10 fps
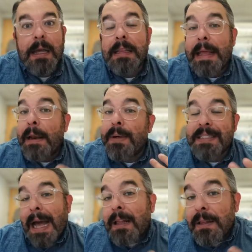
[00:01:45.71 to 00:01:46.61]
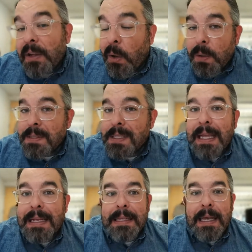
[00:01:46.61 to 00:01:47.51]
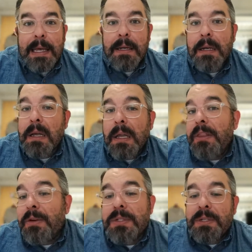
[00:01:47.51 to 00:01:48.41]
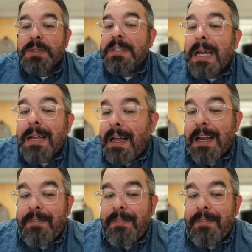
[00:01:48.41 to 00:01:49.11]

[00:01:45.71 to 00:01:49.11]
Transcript: They know exactly the goals that they need to hit. There's not a lot of